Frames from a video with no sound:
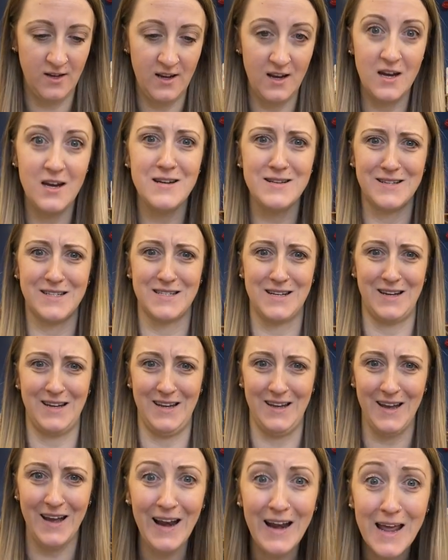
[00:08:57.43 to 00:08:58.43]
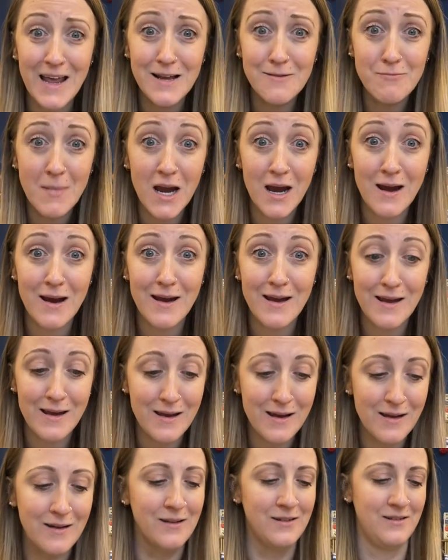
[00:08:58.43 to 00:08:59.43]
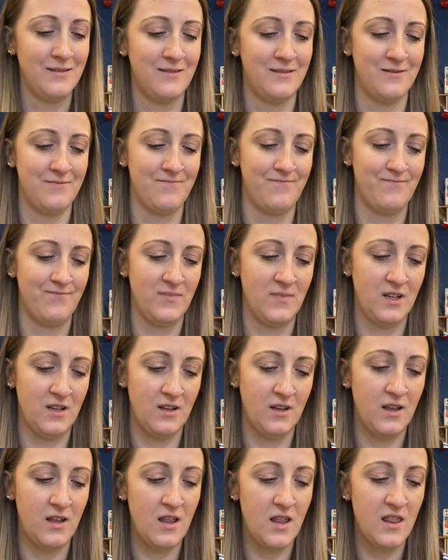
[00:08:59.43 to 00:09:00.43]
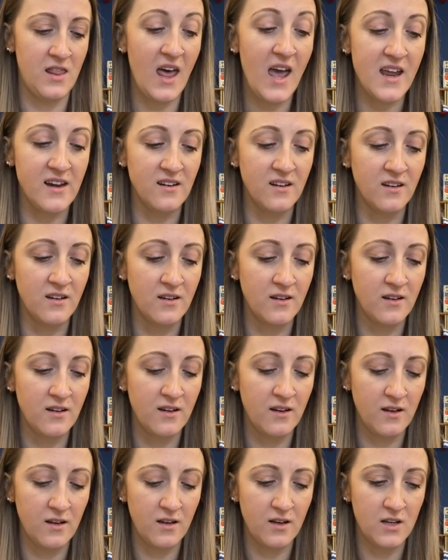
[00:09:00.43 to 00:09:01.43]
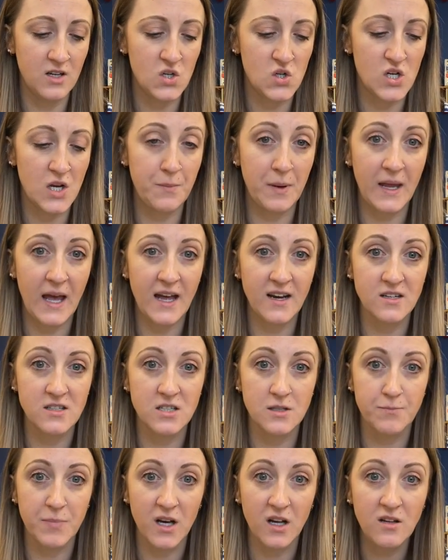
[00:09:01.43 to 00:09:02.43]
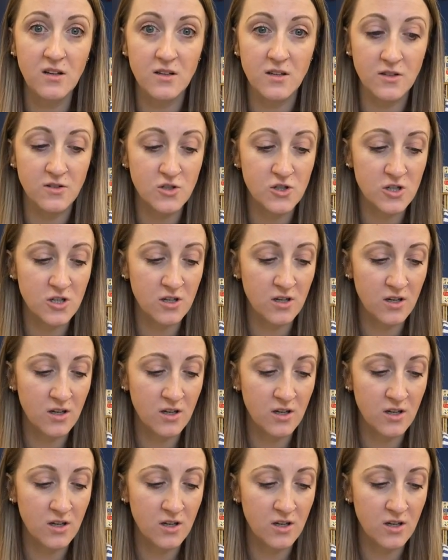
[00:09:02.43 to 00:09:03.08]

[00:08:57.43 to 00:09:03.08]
It's killing me!" Then she began to bulge.